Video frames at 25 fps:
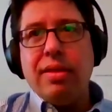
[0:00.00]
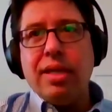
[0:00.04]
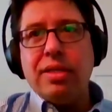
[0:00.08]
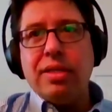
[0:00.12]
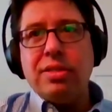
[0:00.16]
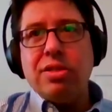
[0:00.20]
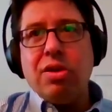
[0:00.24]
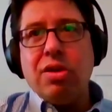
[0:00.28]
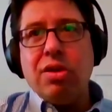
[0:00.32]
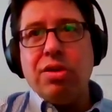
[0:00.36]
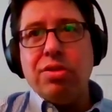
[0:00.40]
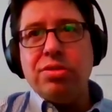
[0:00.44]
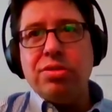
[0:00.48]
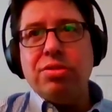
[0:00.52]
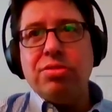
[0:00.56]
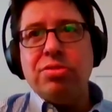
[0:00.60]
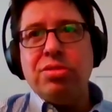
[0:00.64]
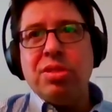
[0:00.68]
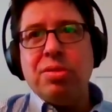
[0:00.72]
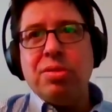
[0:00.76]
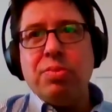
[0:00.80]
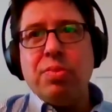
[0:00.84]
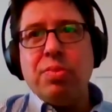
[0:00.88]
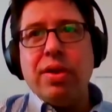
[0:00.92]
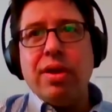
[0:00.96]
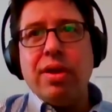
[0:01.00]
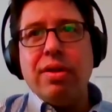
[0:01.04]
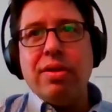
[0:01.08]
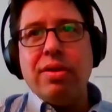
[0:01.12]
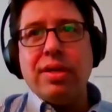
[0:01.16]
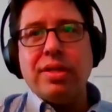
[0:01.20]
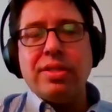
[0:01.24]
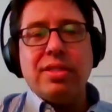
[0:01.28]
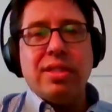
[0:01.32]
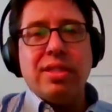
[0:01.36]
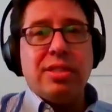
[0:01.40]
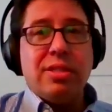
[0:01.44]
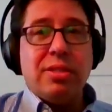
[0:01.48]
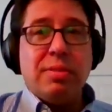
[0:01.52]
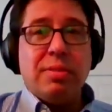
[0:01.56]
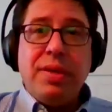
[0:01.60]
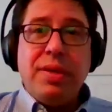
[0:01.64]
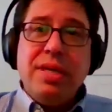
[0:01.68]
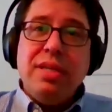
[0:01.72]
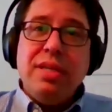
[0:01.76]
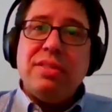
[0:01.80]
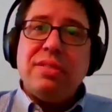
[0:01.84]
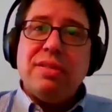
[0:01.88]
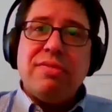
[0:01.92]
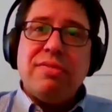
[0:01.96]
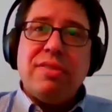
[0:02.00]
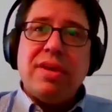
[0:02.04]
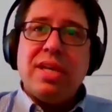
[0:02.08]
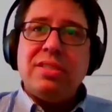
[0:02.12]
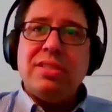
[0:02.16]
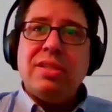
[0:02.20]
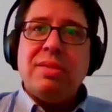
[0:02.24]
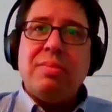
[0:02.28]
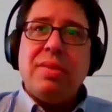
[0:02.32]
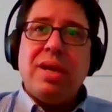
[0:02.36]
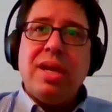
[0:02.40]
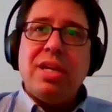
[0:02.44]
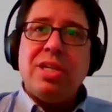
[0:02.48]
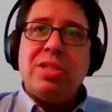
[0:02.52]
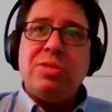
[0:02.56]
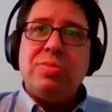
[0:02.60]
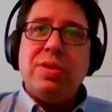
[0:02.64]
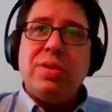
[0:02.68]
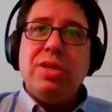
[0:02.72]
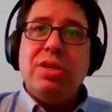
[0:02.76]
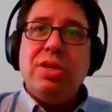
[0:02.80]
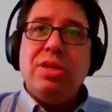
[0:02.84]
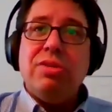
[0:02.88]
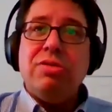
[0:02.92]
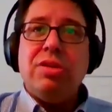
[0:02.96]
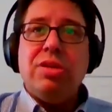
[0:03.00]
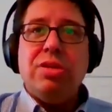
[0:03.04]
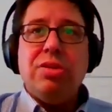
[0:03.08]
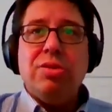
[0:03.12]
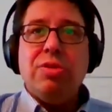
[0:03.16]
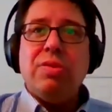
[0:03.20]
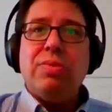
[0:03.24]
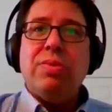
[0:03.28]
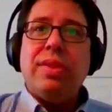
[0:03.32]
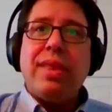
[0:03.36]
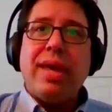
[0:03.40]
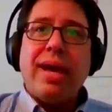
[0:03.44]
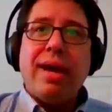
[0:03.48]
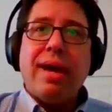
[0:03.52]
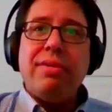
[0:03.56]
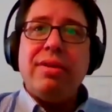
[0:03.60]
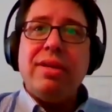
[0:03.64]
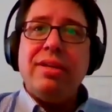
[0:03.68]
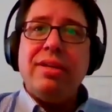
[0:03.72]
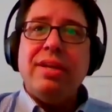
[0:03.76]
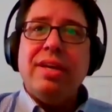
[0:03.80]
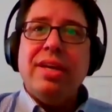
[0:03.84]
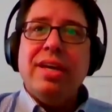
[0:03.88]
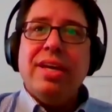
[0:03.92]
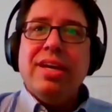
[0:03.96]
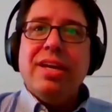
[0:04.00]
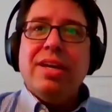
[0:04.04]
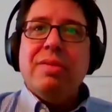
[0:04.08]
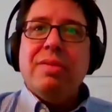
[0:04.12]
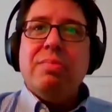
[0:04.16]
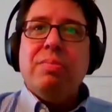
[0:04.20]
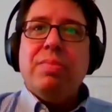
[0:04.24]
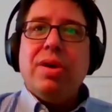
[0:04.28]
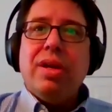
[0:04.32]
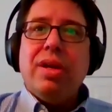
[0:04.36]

And that's also somewhere else. It's a piece of asset management. You can do it without it.